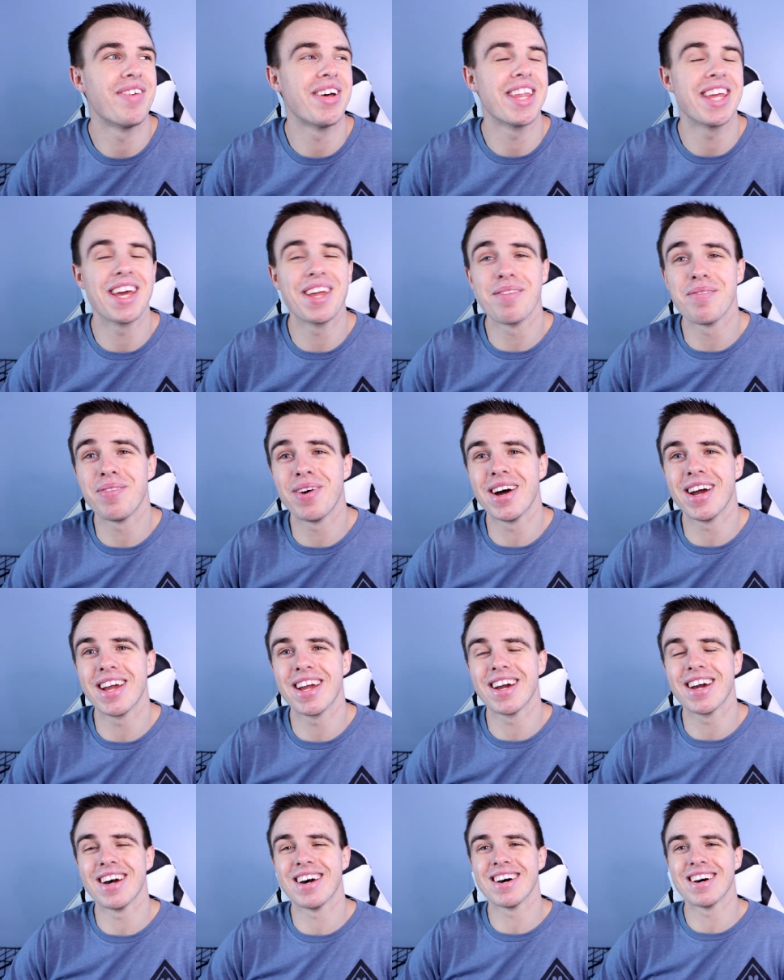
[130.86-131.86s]
by the end of
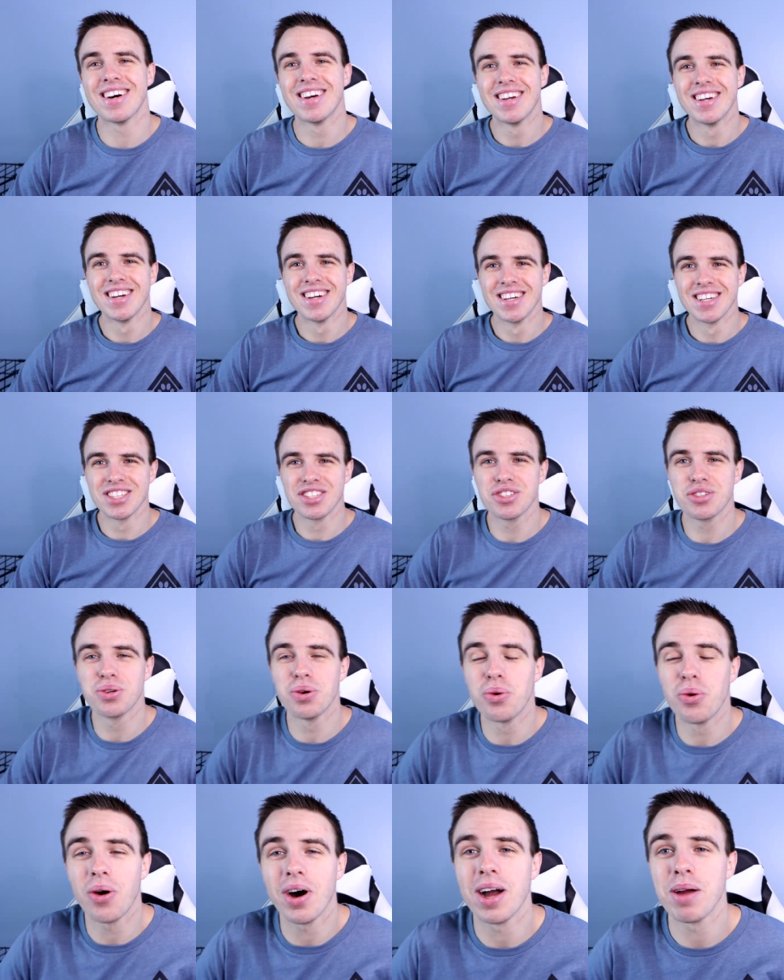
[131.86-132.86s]
my uh,
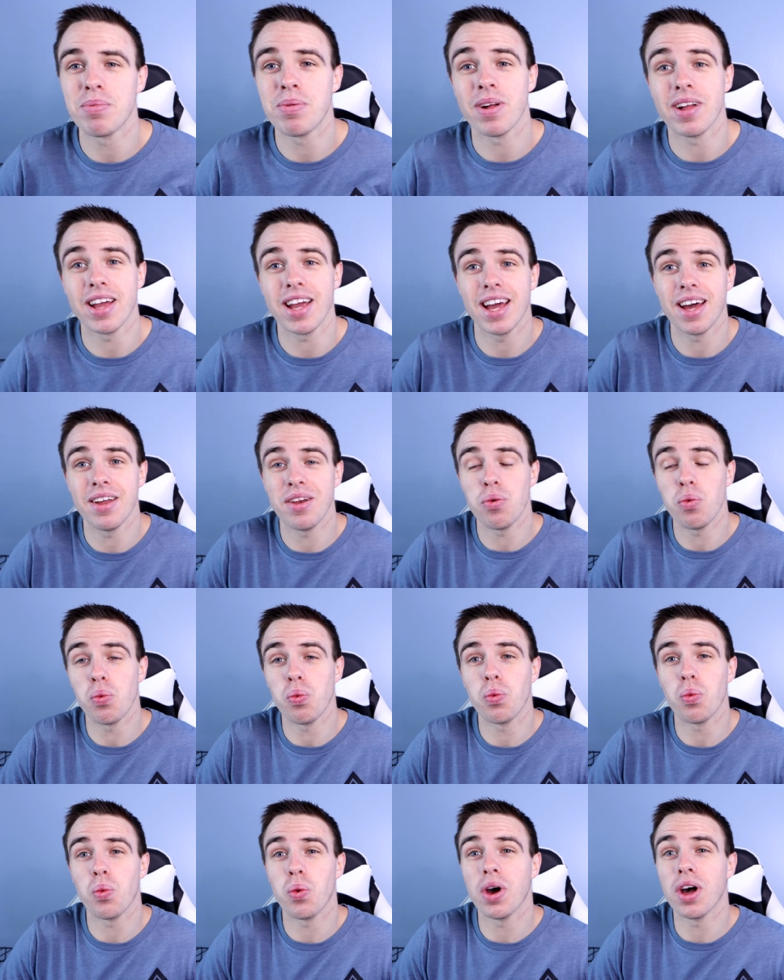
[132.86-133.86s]
school, I probably
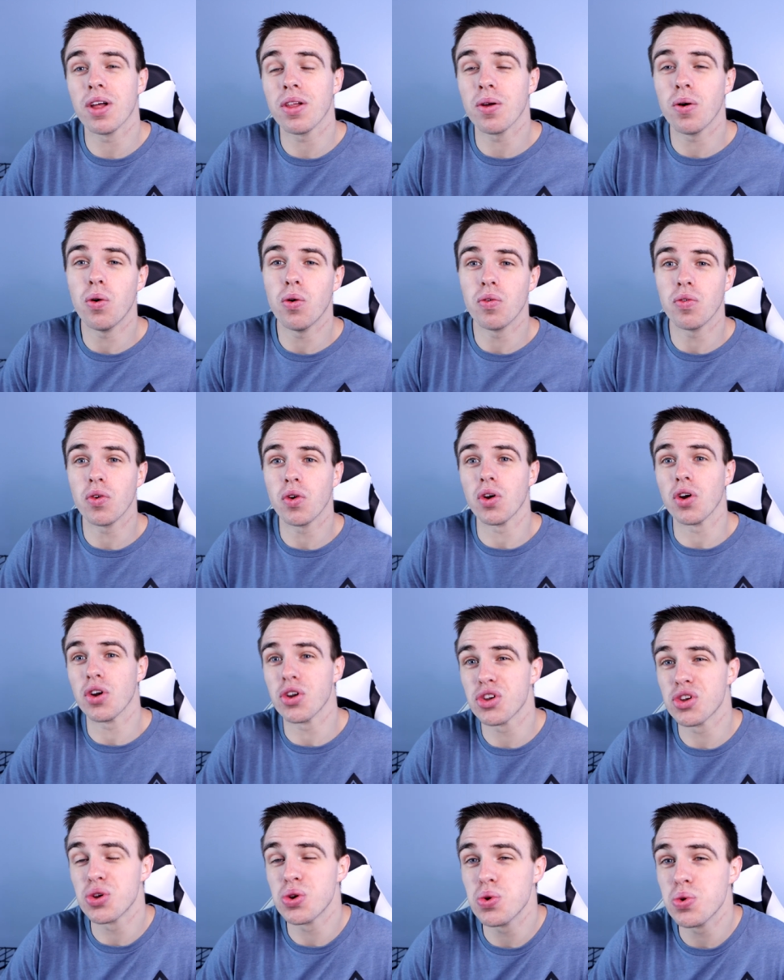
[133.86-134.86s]
had well
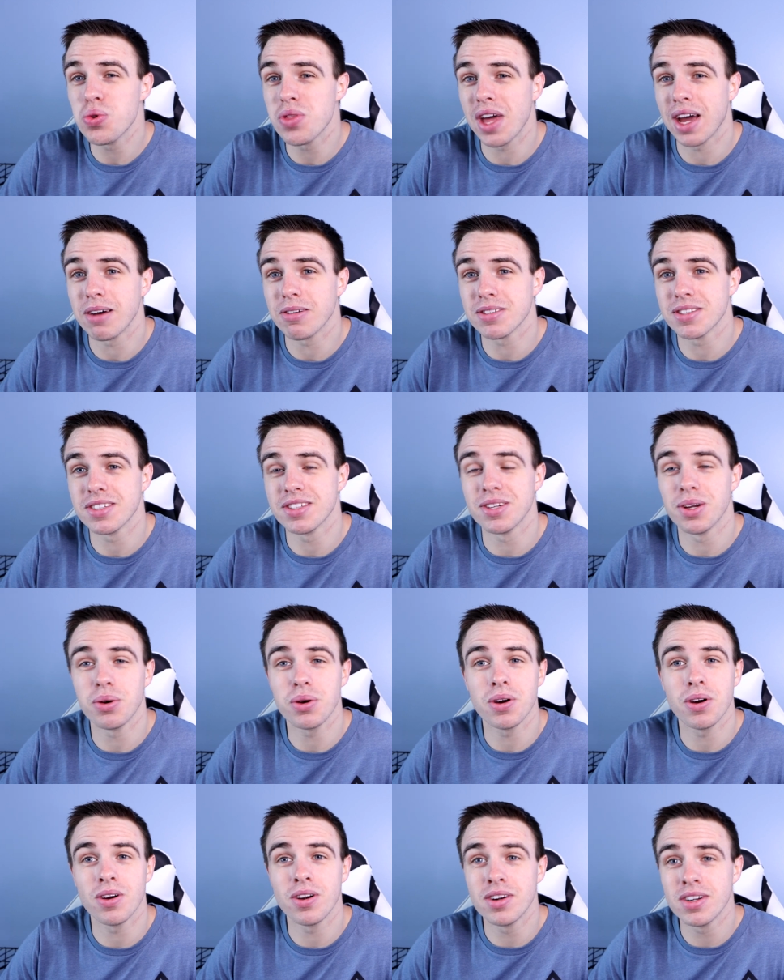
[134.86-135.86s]
over 2,000
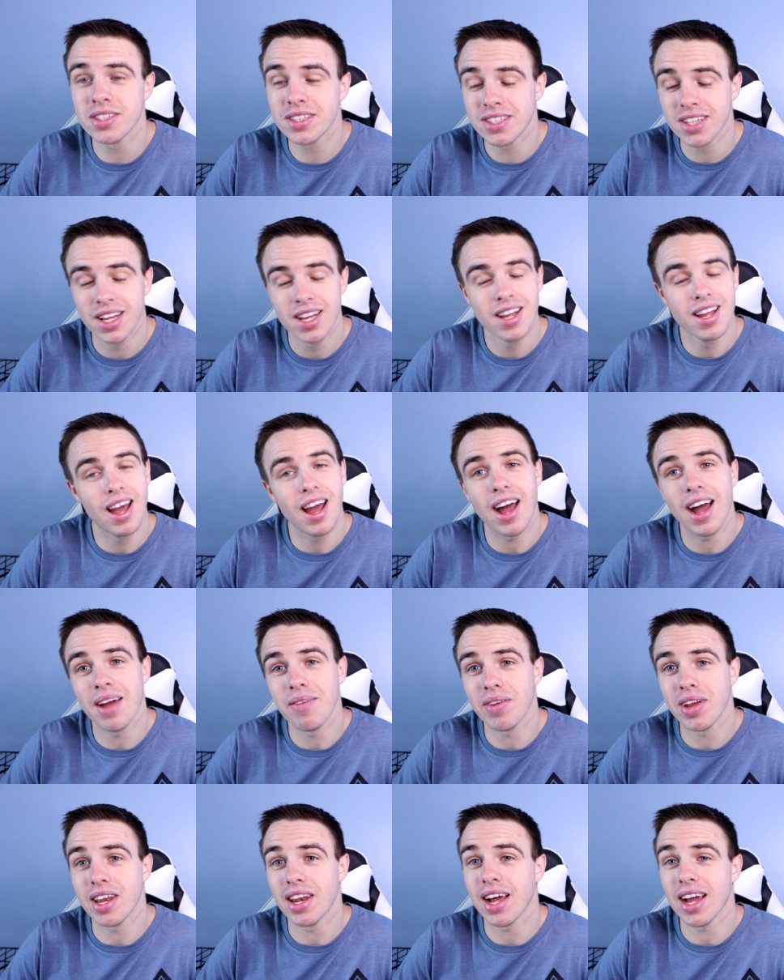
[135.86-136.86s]
note cards.
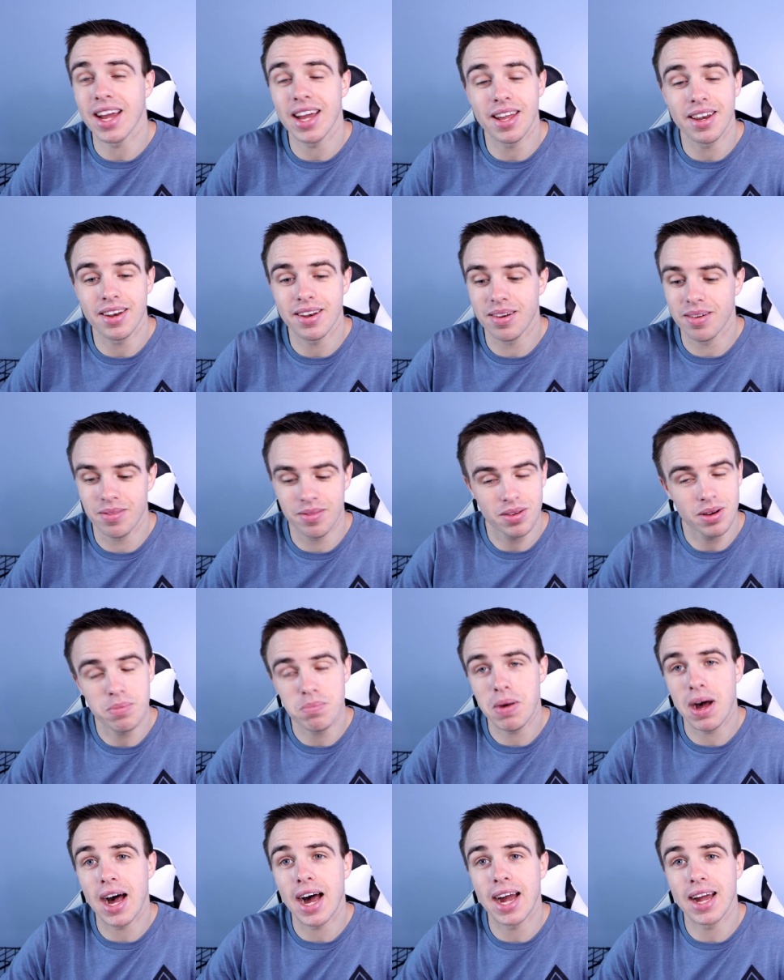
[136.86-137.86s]
I mean, I had
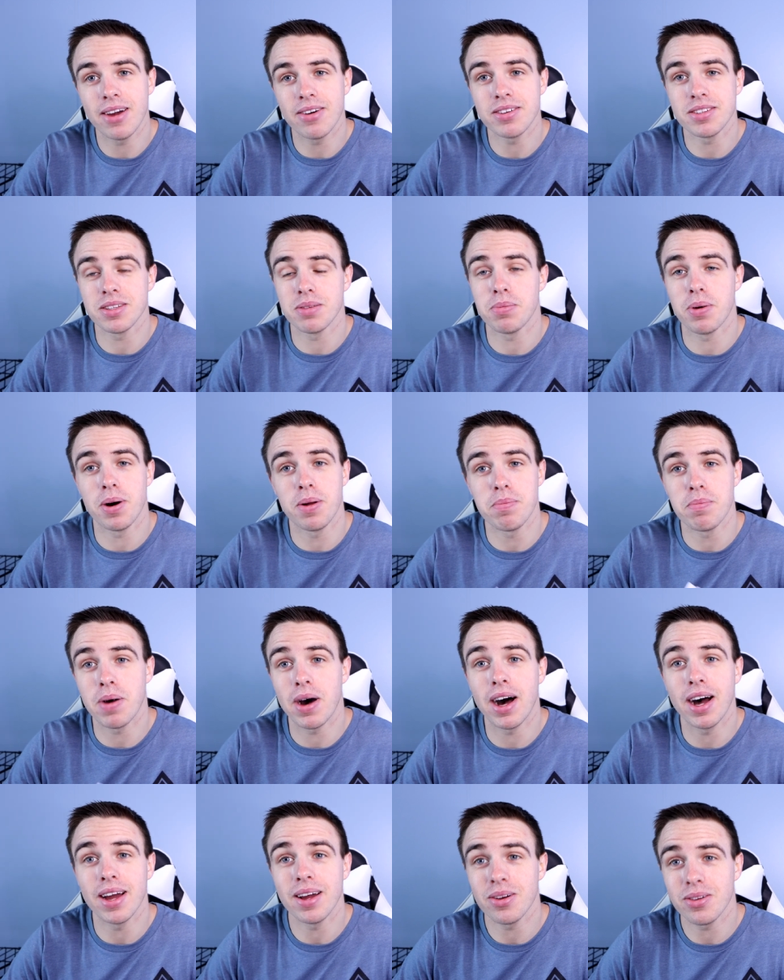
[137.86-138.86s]
piles upon
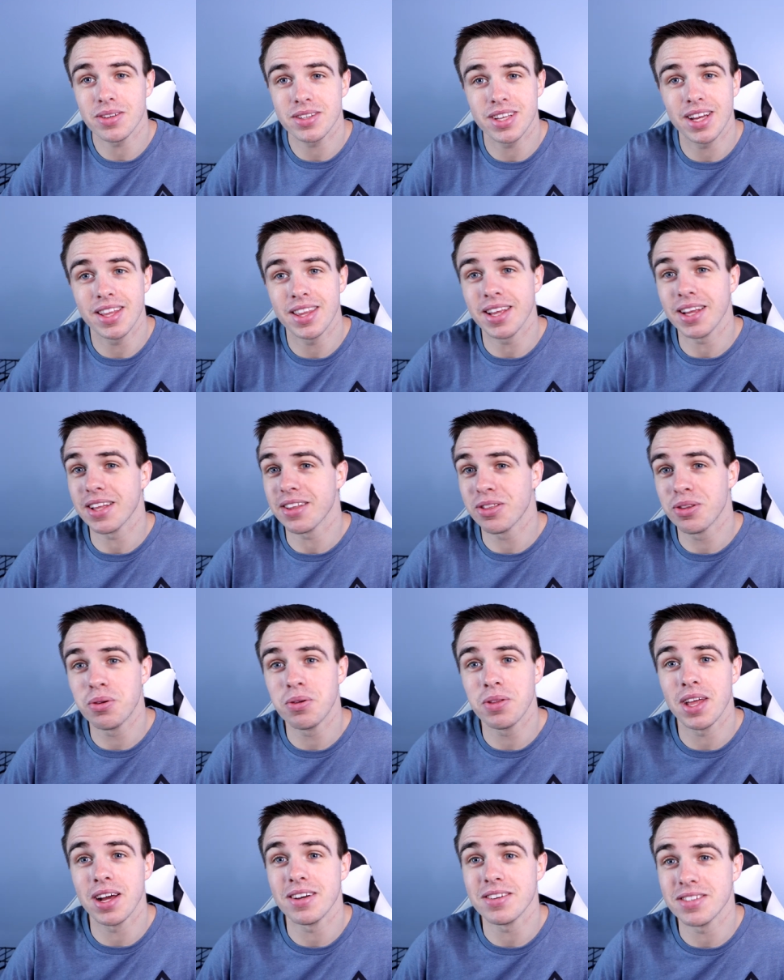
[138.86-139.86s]
piles. I think
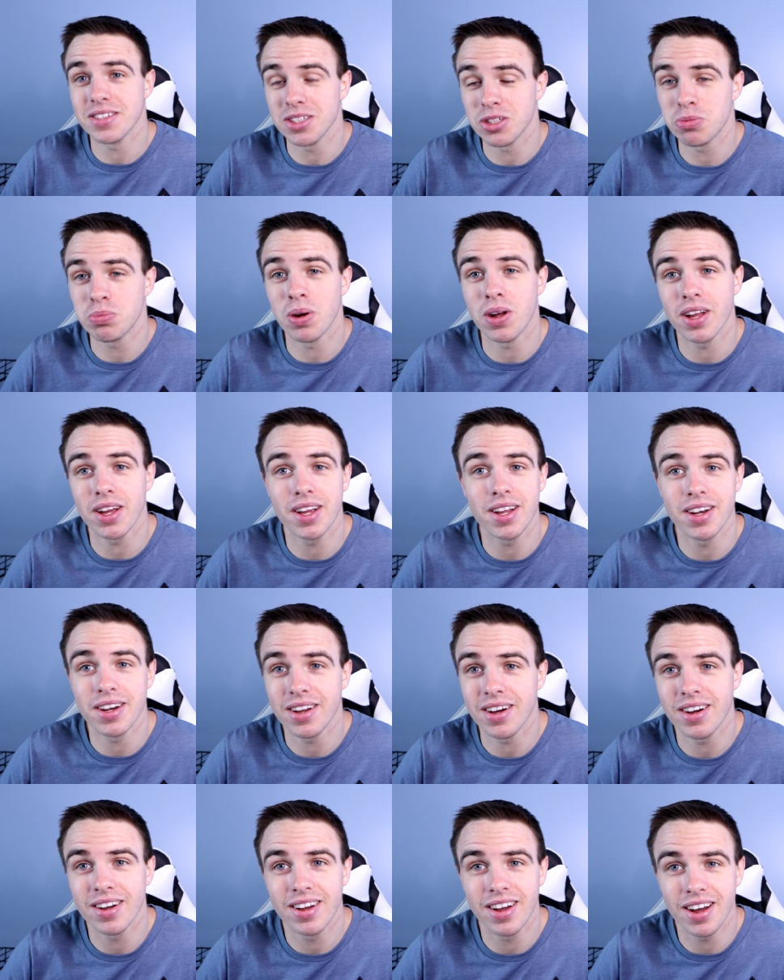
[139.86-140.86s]
2,000 is probably
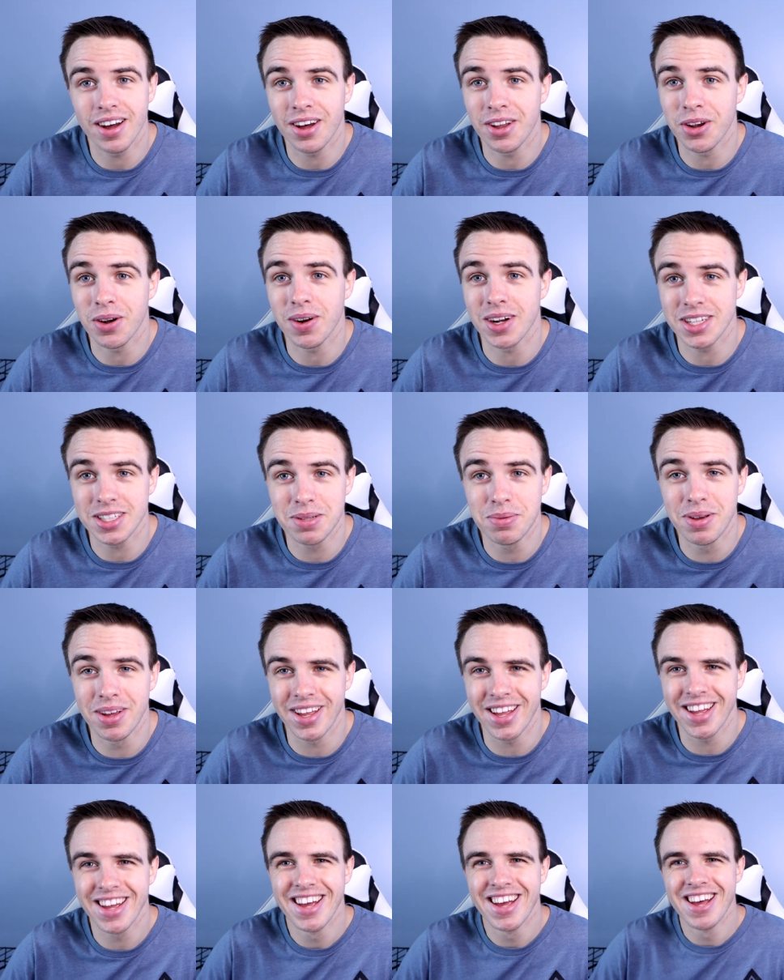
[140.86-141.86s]
an
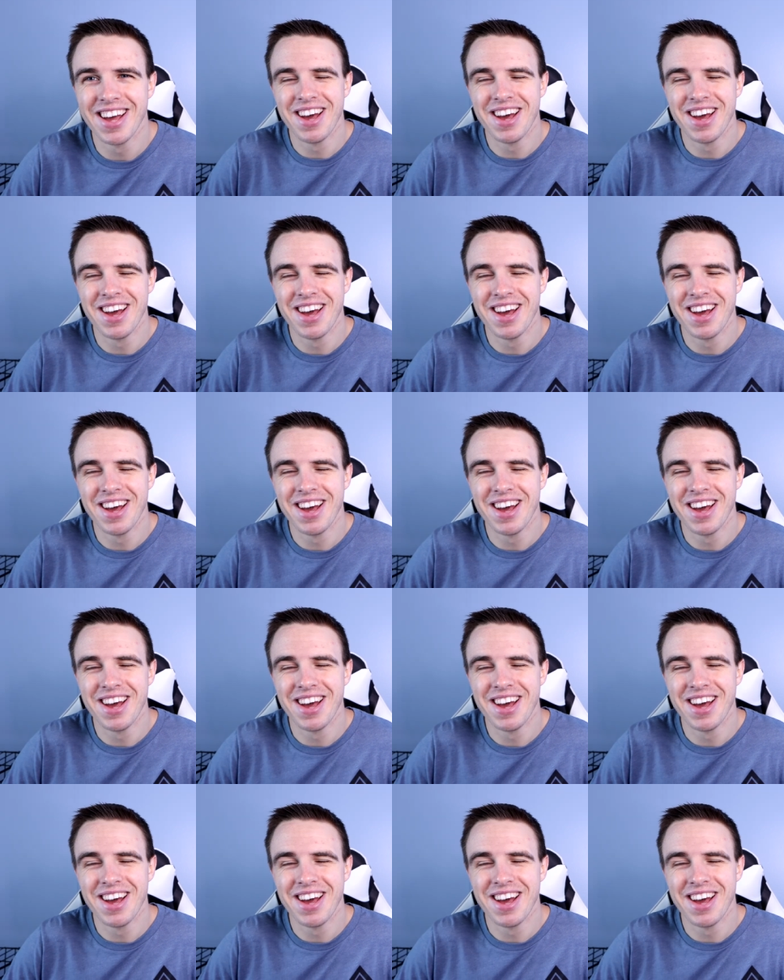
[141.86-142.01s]
underestimate,